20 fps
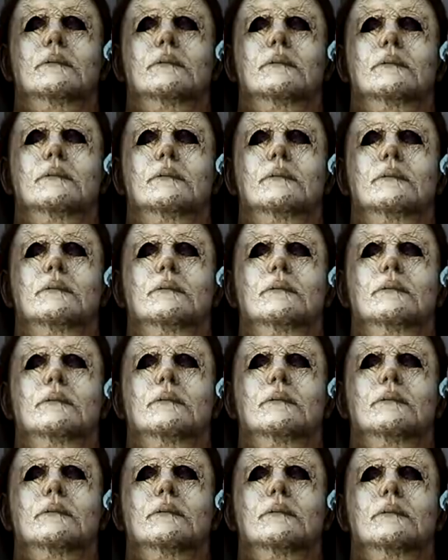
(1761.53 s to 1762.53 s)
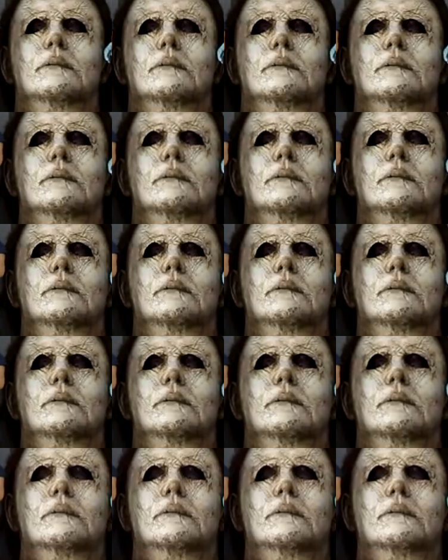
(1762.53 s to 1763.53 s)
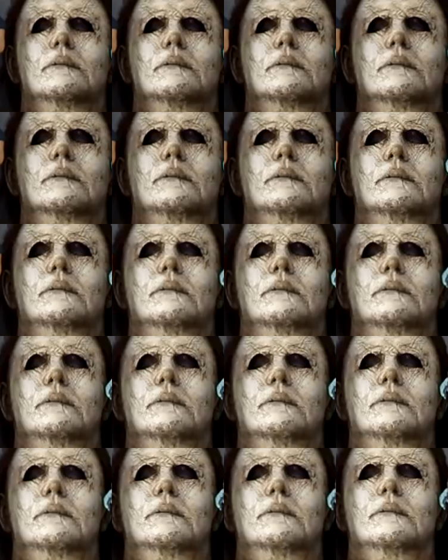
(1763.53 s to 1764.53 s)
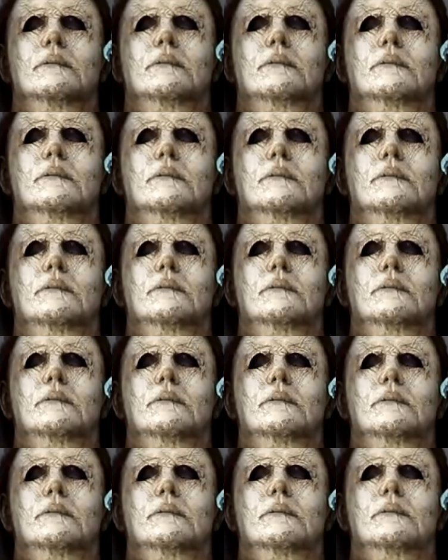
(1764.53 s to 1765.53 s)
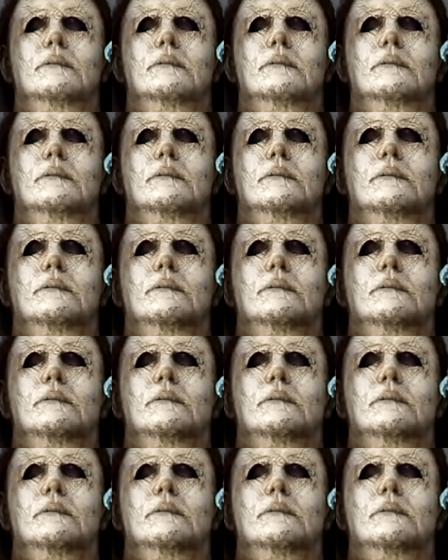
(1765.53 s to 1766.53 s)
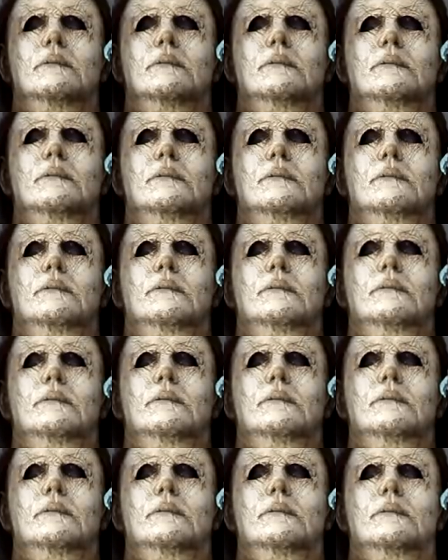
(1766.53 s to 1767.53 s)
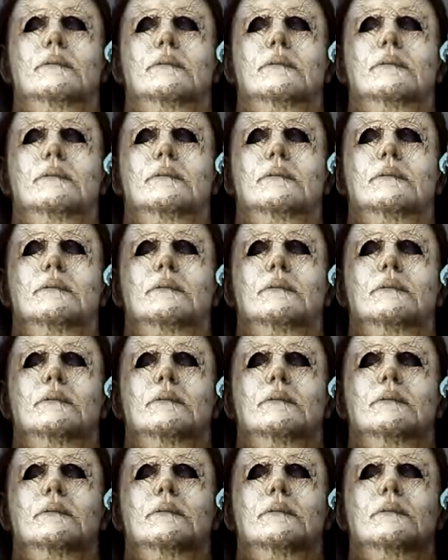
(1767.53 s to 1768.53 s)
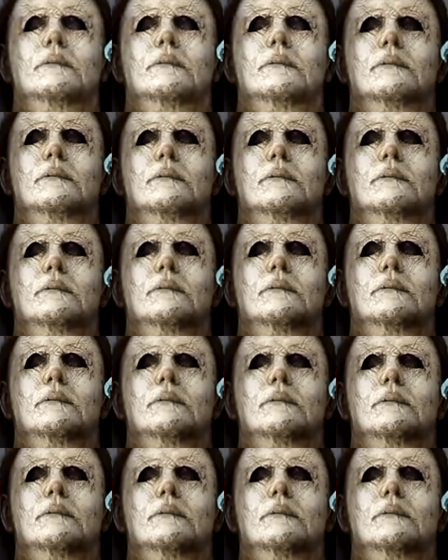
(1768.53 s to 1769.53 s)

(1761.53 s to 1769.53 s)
(silent)